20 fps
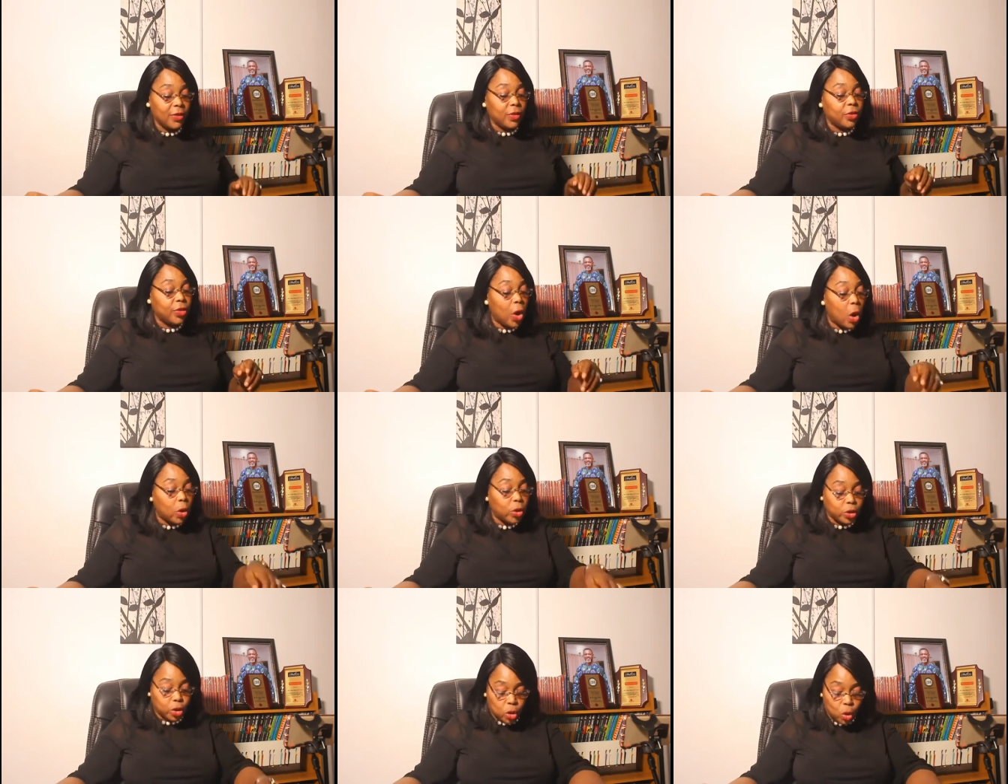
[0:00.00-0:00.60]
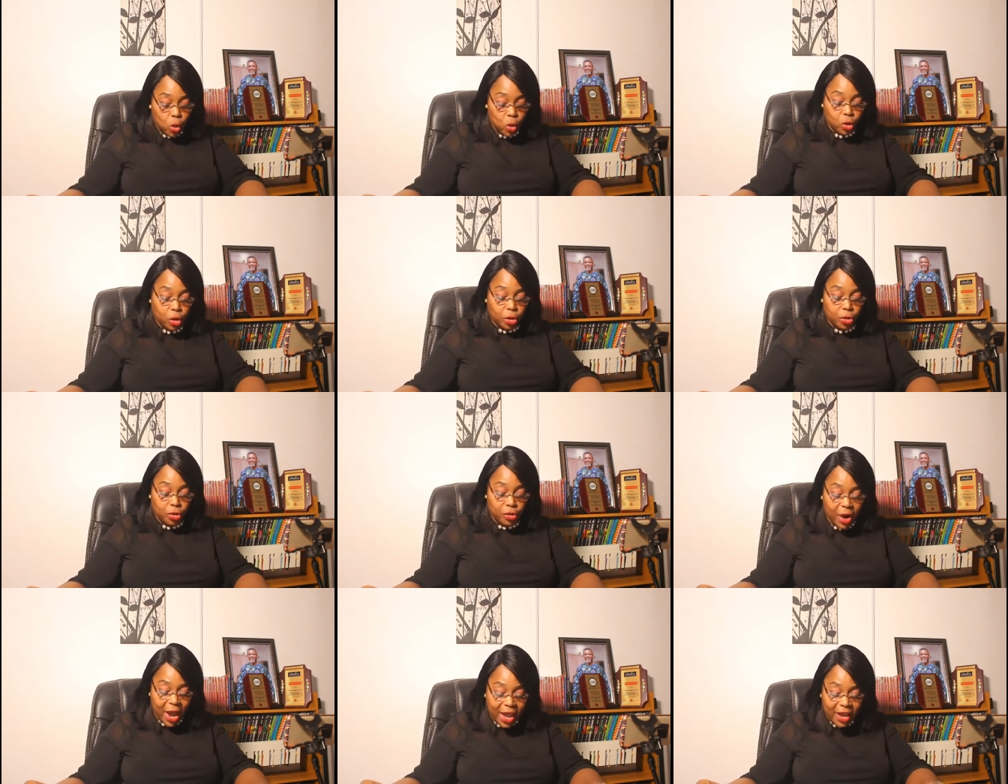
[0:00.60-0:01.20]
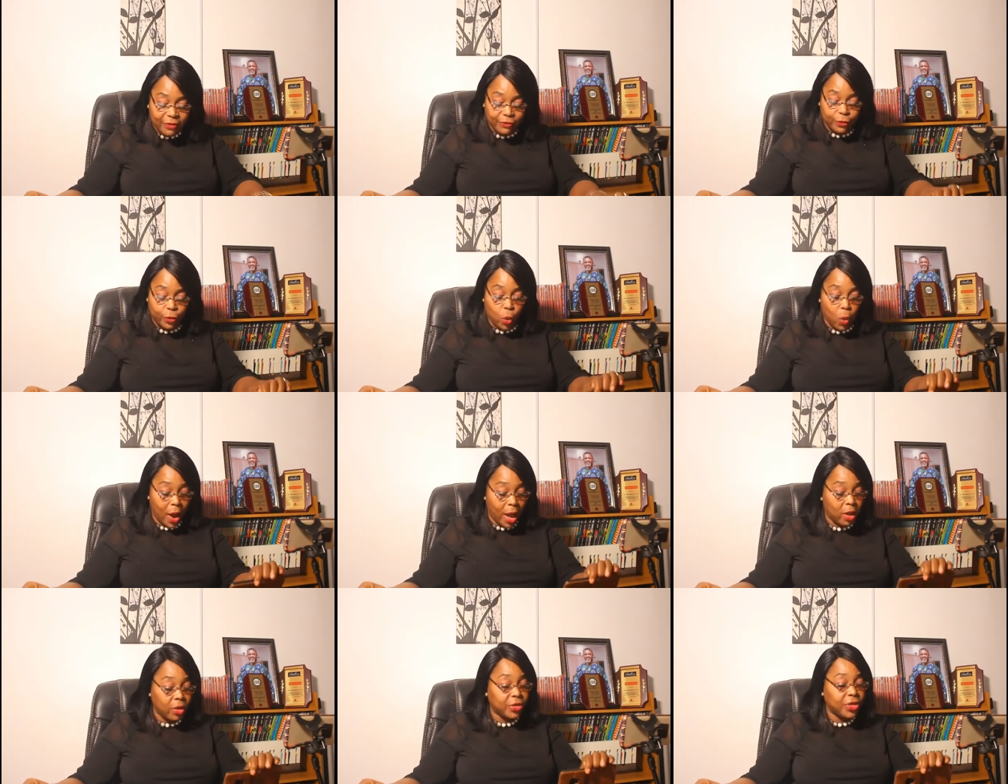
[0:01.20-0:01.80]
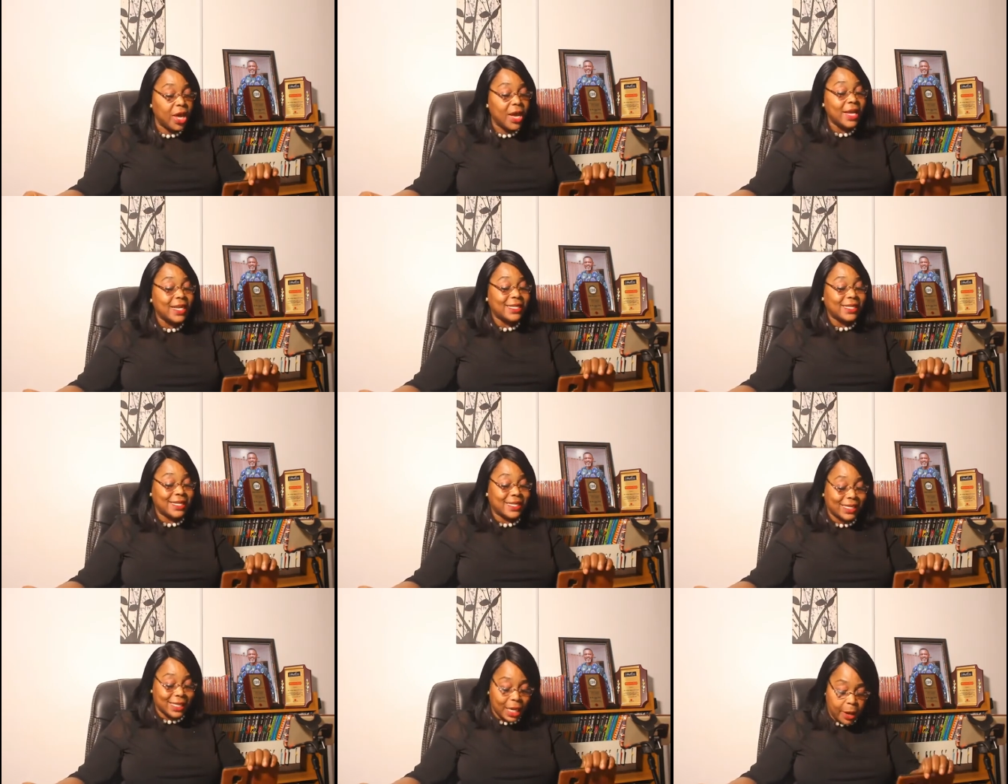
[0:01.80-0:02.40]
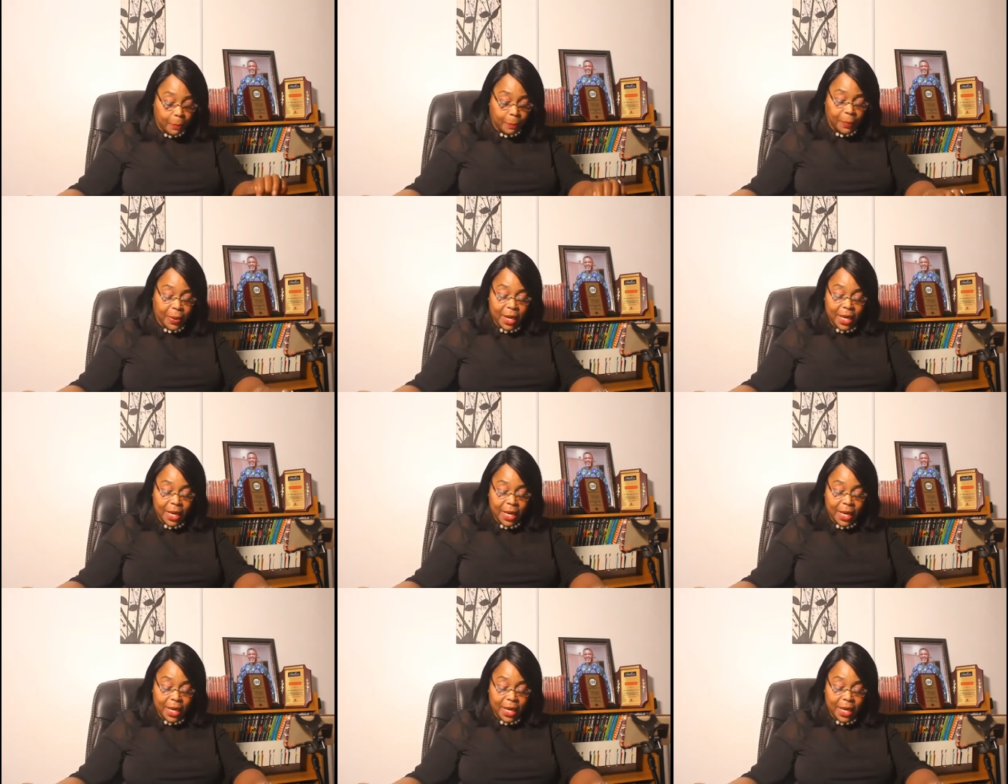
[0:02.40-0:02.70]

those who crave wealth slip